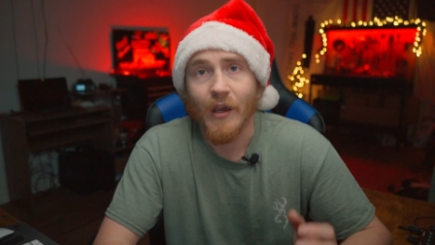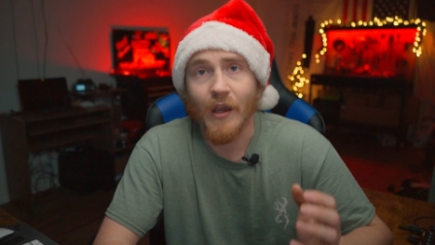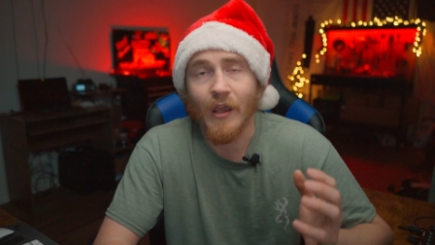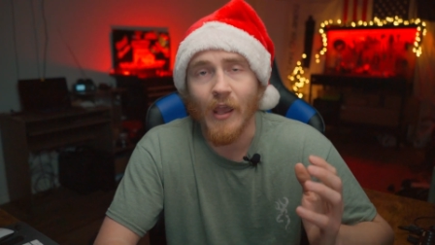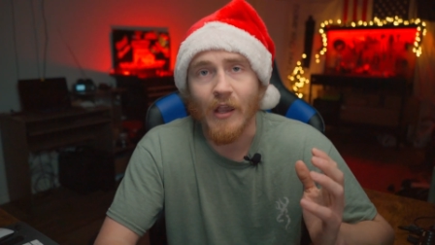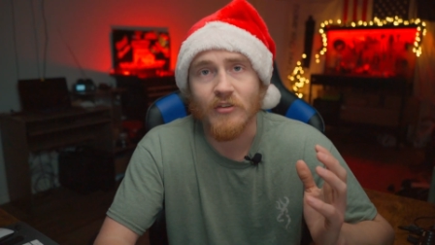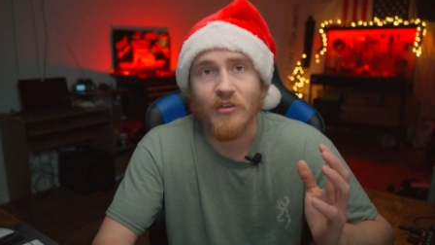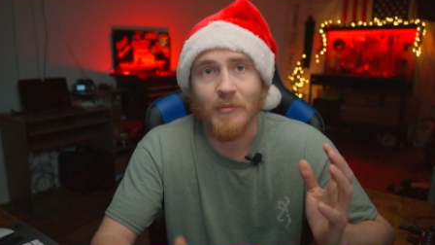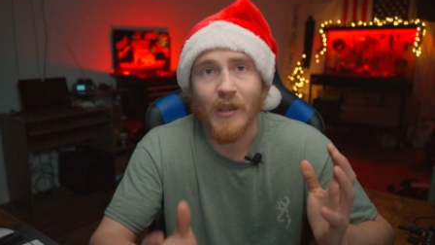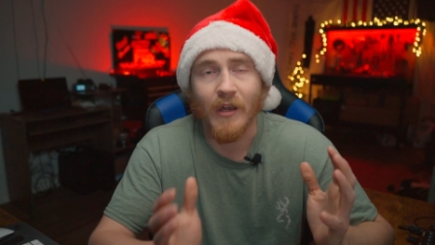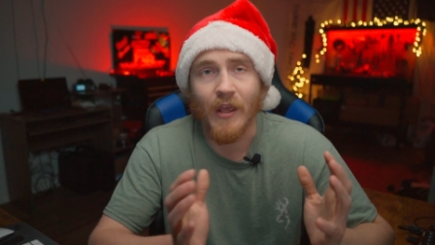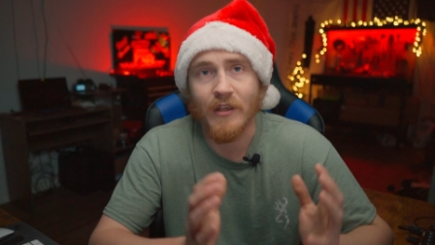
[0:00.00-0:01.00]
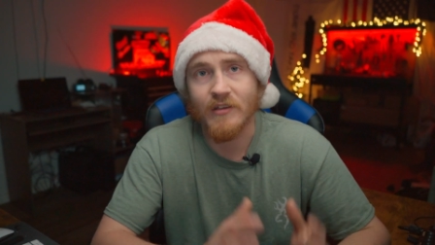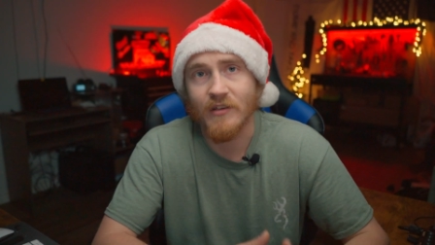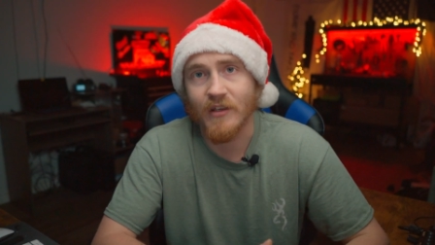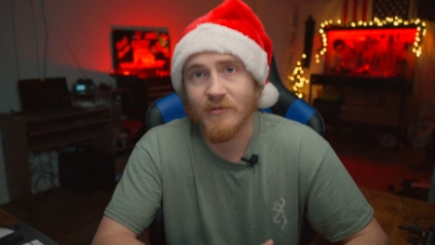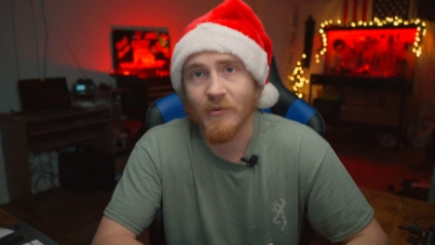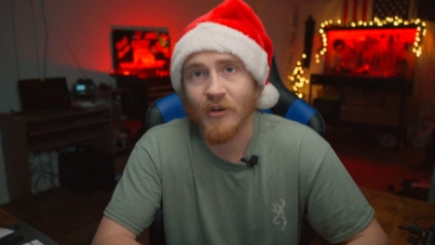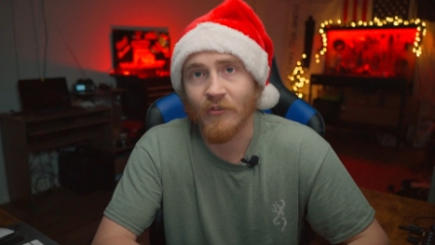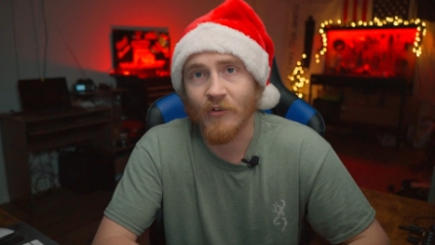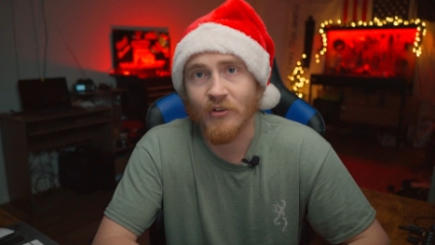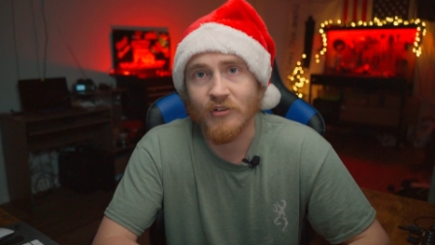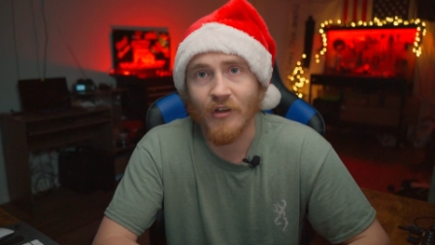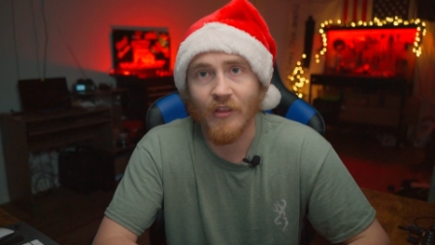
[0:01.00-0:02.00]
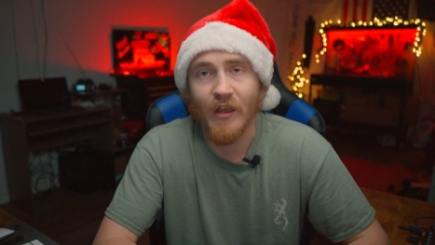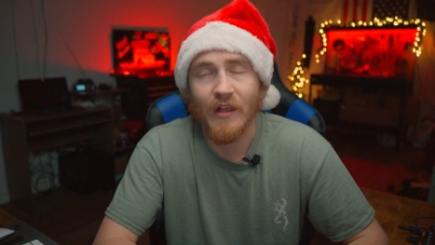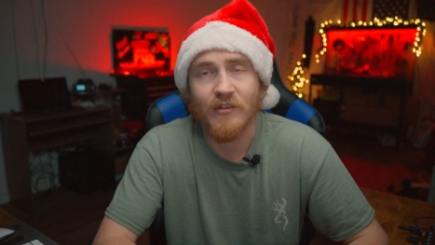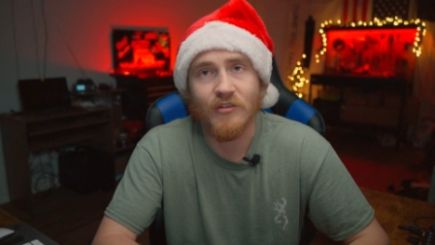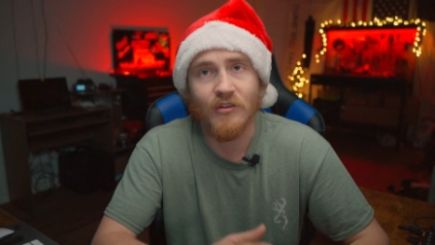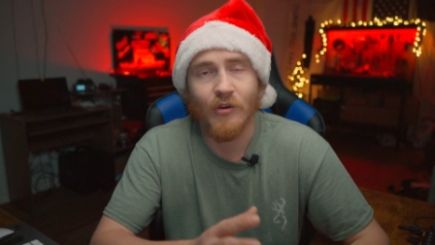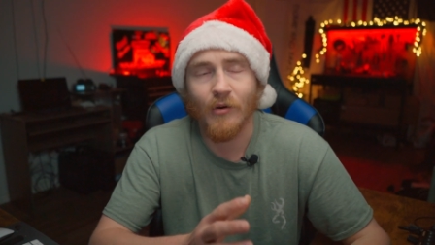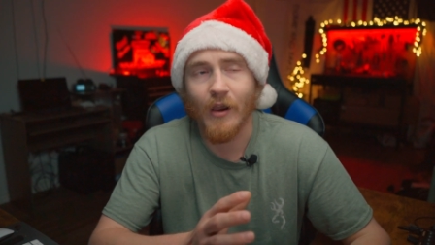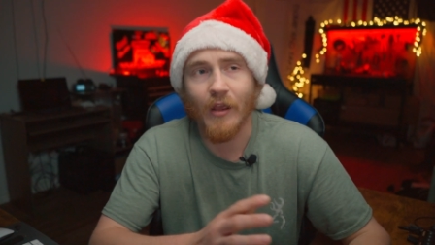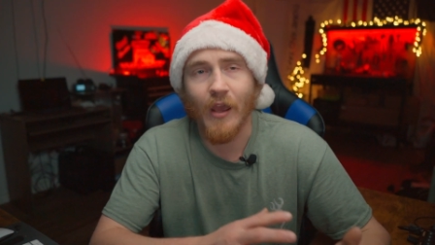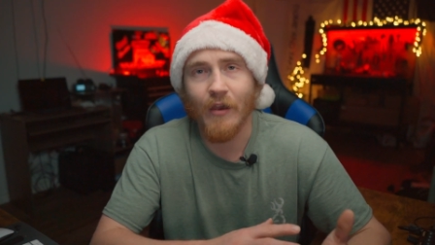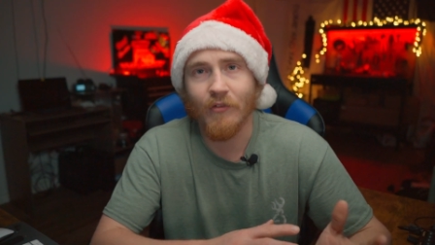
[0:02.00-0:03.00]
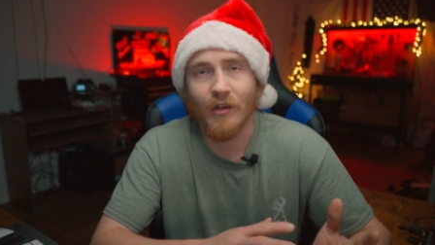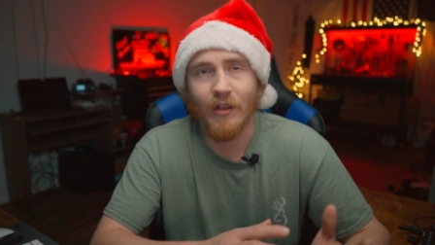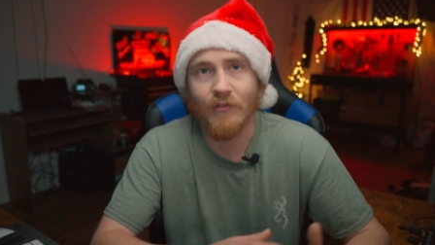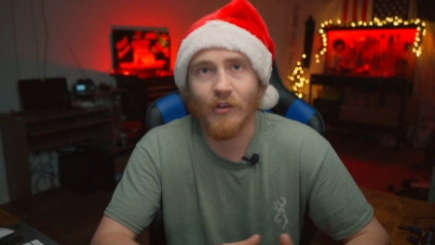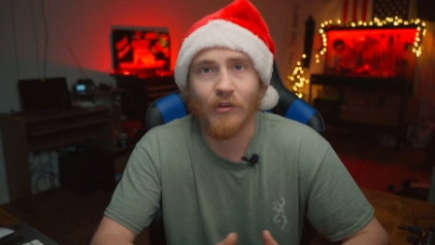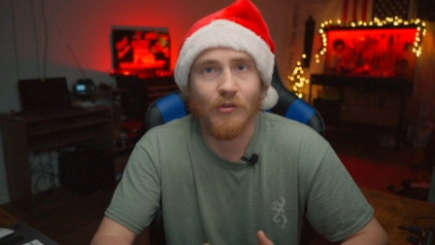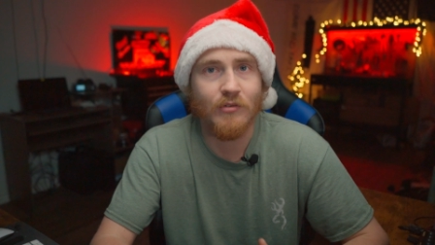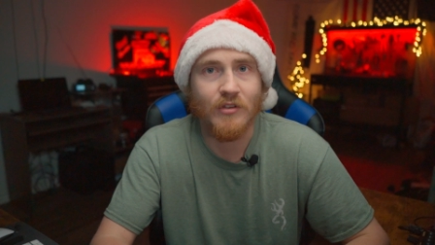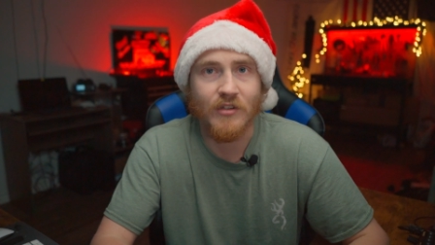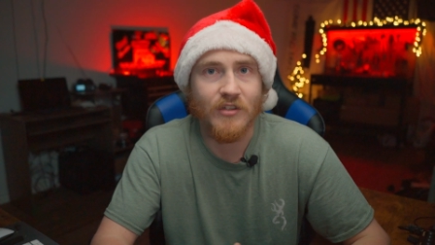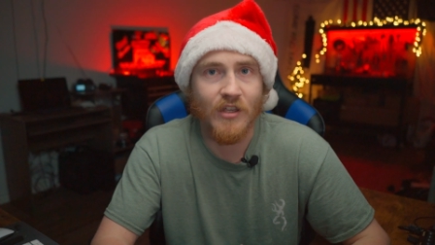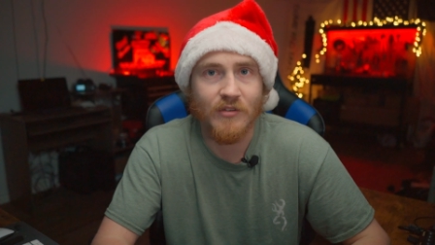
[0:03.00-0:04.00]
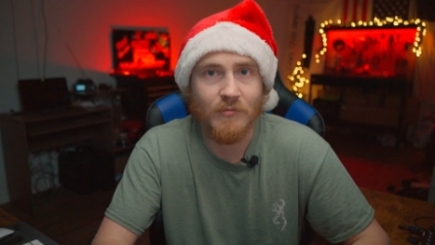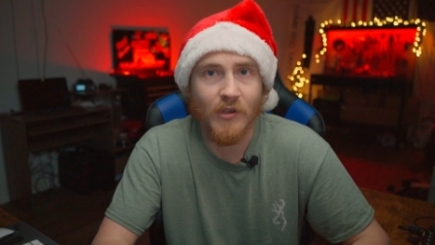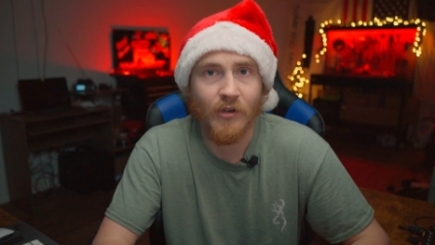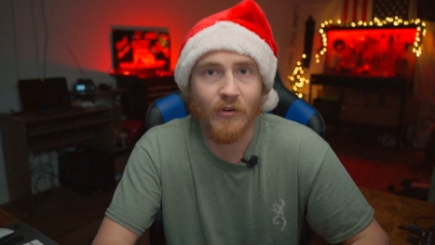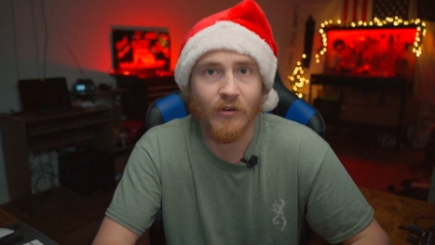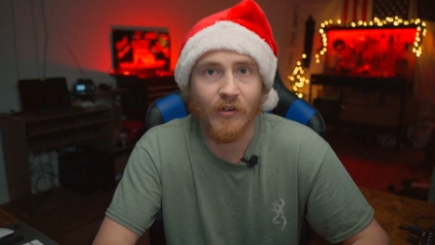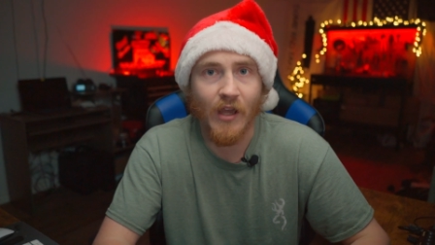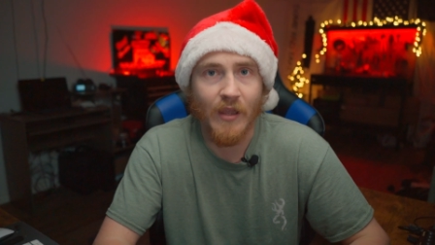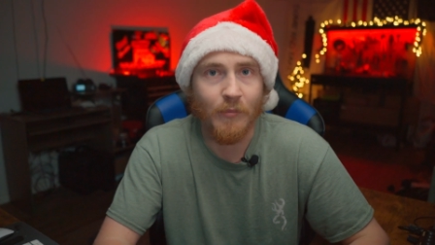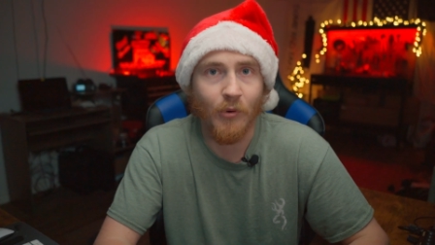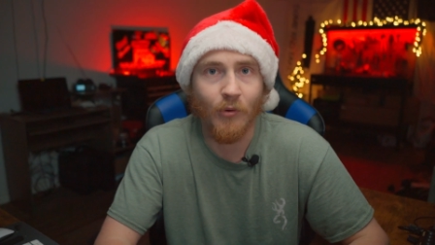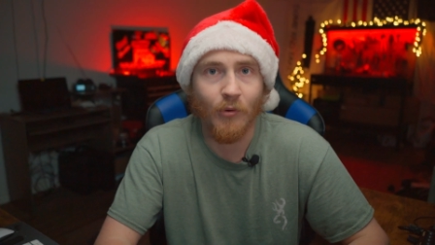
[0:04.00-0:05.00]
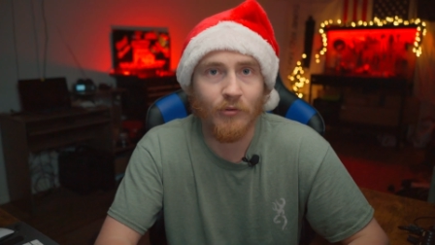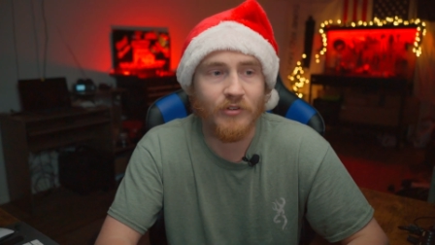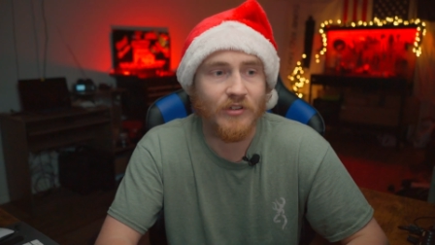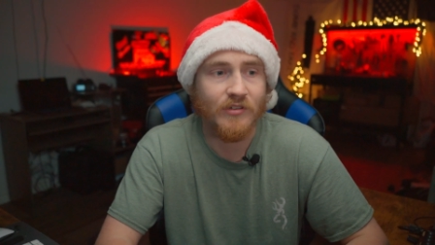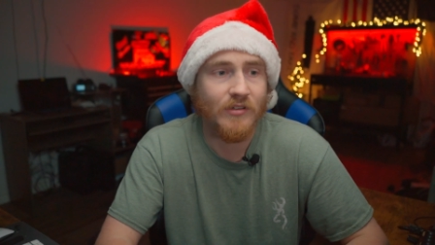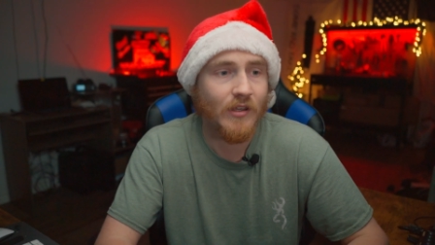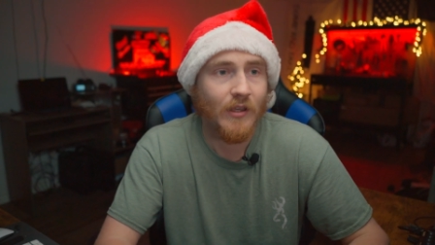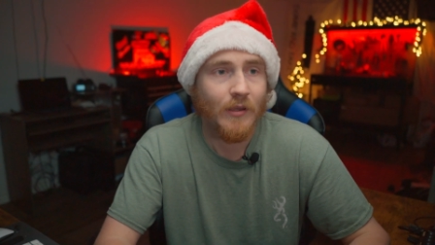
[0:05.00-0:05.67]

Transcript: I actually made a six meter version of that, so I haven't even used the six meter dipole just